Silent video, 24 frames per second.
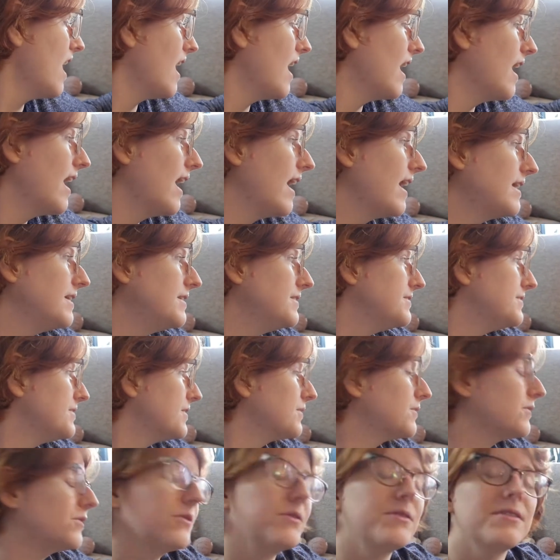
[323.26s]
I
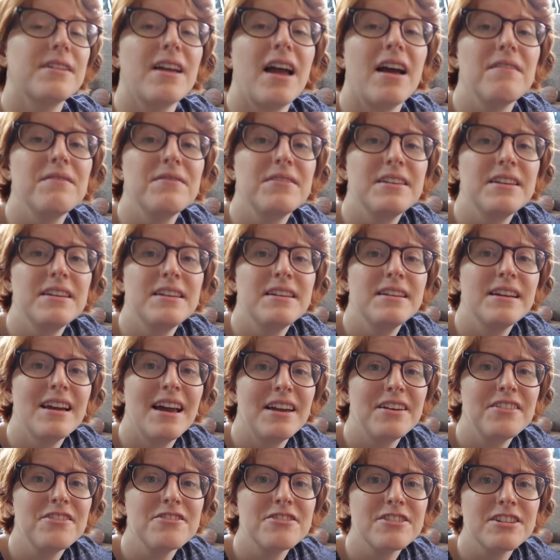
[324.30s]
don't always have the
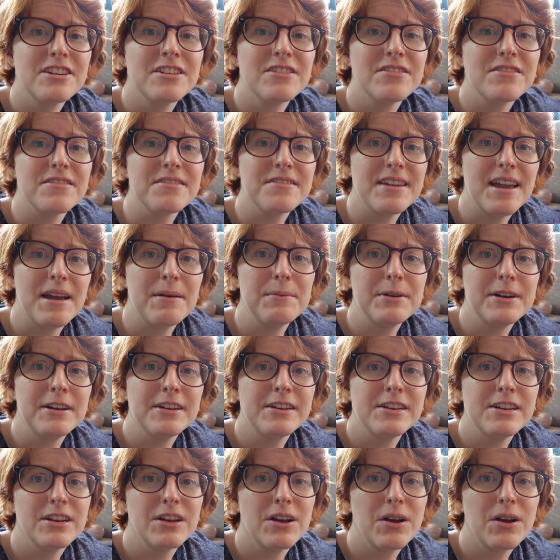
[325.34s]
energy or stamina to